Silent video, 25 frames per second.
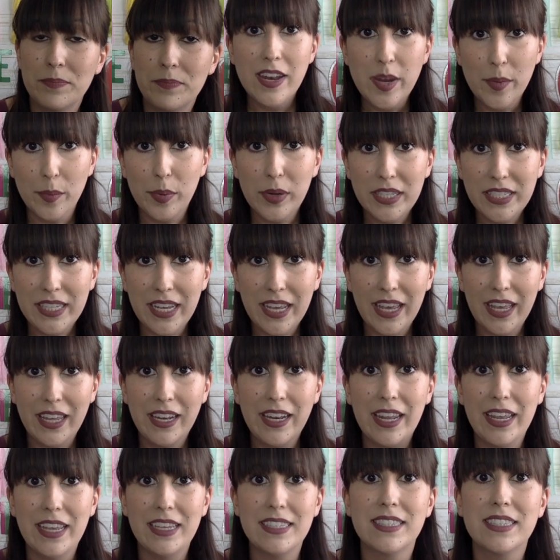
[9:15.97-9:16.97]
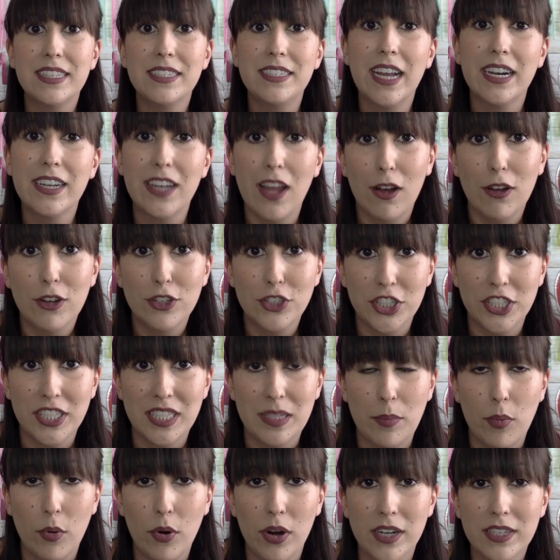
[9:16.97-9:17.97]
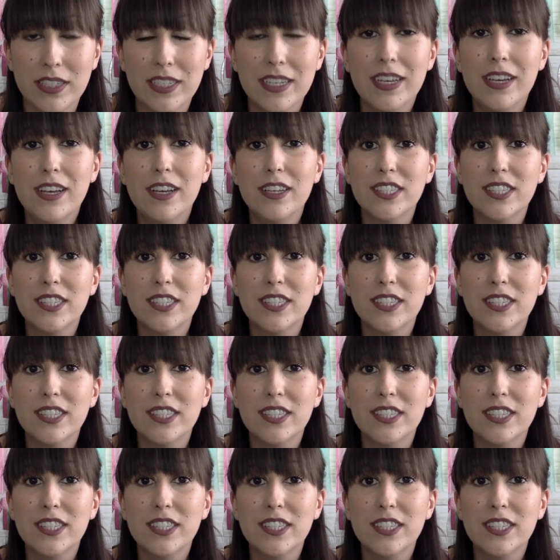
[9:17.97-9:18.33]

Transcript: Number 10 is the technology support.